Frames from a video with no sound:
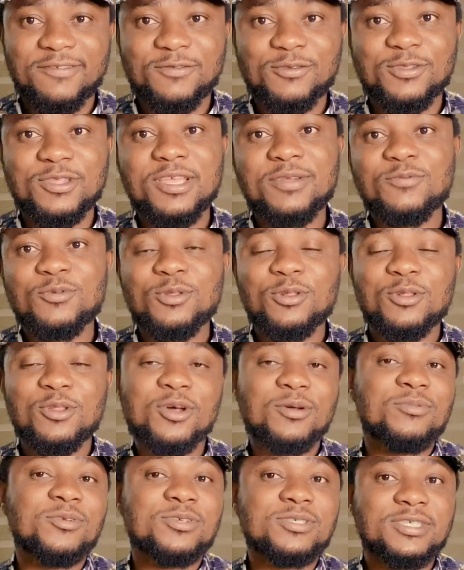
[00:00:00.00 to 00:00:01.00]
You don't even
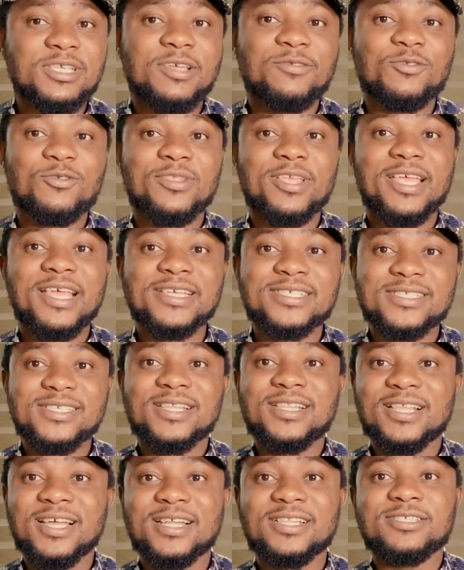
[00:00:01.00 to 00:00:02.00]
love yourself to the
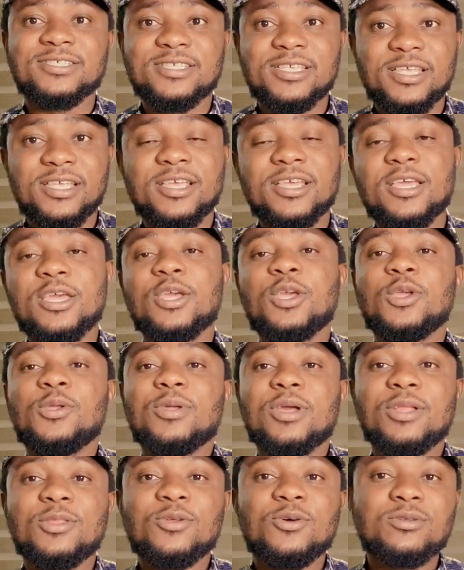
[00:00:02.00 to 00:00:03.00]
extent that, see,
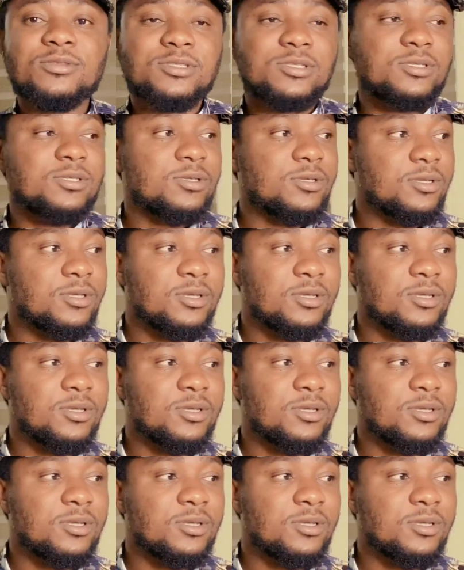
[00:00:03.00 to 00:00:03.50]
you are not,